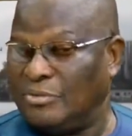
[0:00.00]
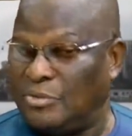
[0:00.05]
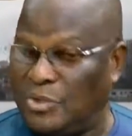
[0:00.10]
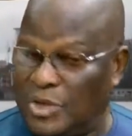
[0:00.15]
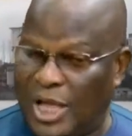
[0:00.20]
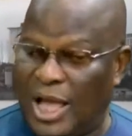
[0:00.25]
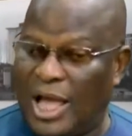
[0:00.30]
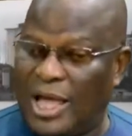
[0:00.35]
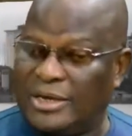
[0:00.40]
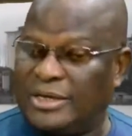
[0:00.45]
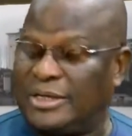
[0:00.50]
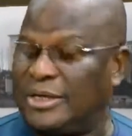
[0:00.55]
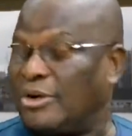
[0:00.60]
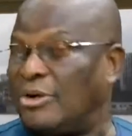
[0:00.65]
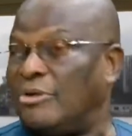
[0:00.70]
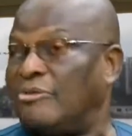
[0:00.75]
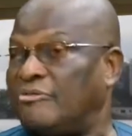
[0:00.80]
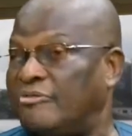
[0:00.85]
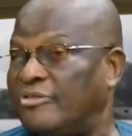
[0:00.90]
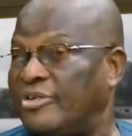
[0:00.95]
we had the
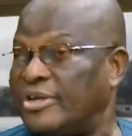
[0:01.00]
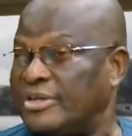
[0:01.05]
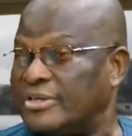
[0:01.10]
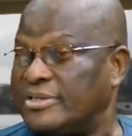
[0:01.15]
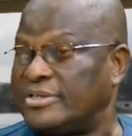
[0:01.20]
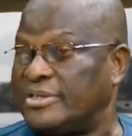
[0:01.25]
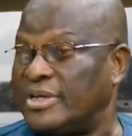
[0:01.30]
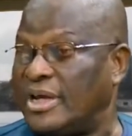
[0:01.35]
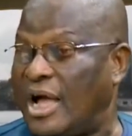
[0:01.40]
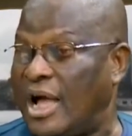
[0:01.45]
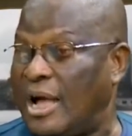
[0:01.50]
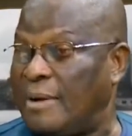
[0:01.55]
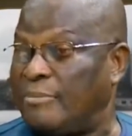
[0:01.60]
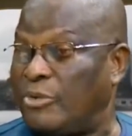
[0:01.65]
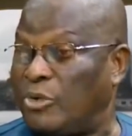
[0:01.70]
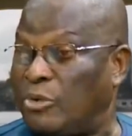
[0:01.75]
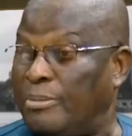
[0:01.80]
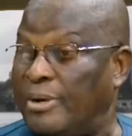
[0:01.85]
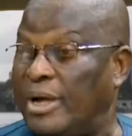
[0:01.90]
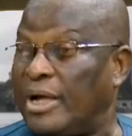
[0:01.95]
confessed armed
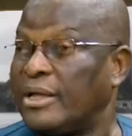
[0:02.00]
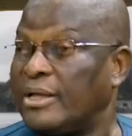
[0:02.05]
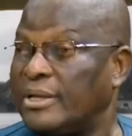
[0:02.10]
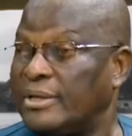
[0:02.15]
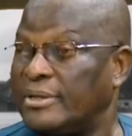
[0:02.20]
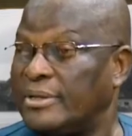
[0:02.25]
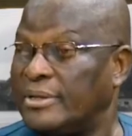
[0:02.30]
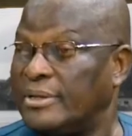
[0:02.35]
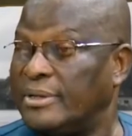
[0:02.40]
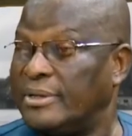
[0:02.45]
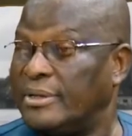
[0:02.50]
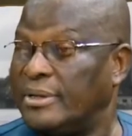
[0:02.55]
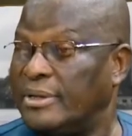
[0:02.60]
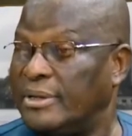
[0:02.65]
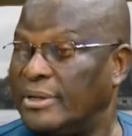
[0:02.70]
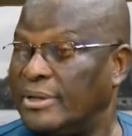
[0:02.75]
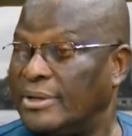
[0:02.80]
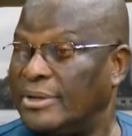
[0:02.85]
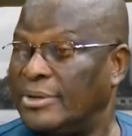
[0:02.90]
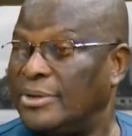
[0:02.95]
robber,
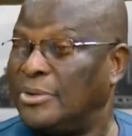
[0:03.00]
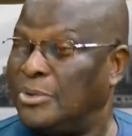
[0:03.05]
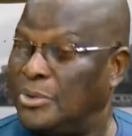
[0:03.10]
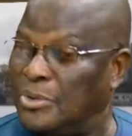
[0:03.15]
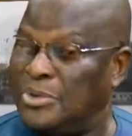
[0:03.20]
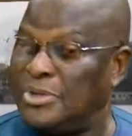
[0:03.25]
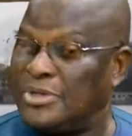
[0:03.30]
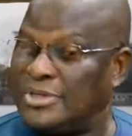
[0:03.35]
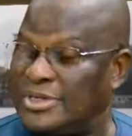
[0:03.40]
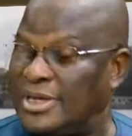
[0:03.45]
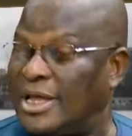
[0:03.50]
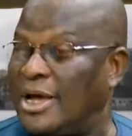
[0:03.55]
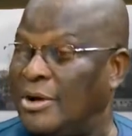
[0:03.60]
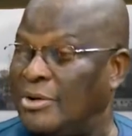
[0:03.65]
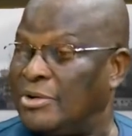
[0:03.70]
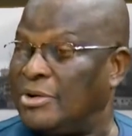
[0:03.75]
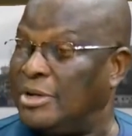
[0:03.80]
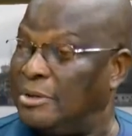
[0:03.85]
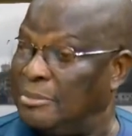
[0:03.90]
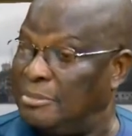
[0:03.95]
who is
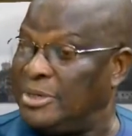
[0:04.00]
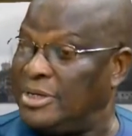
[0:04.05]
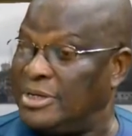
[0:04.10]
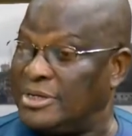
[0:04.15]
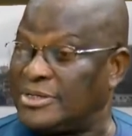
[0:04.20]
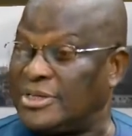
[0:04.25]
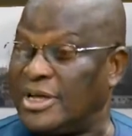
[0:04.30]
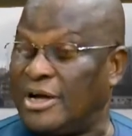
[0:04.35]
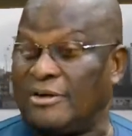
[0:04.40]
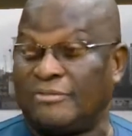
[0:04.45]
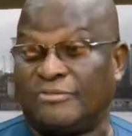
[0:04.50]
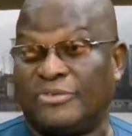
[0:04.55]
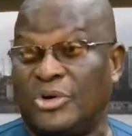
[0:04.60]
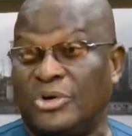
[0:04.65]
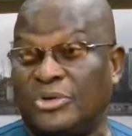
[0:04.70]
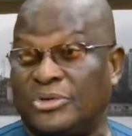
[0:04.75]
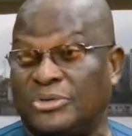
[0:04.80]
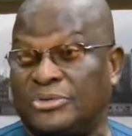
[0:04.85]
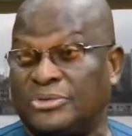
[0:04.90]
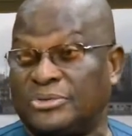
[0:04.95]
now a minister of
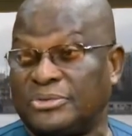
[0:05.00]
God.